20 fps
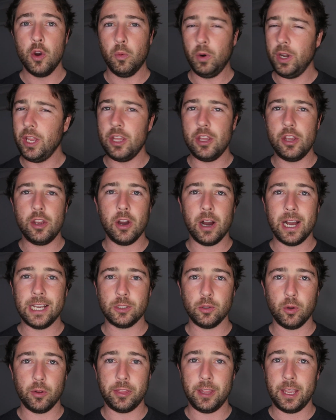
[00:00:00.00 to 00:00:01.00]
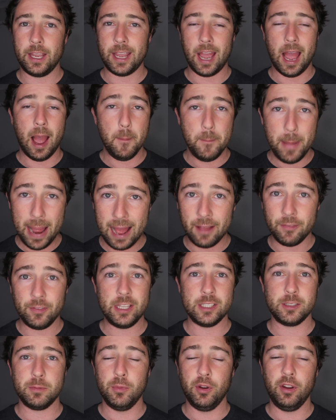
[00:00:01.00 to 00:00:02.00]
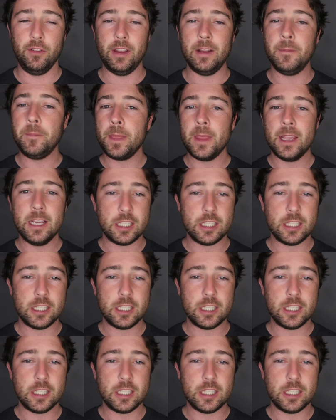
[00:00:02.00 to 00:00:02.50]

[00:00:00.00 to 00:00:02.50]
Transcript: What do you guys all think about this movie?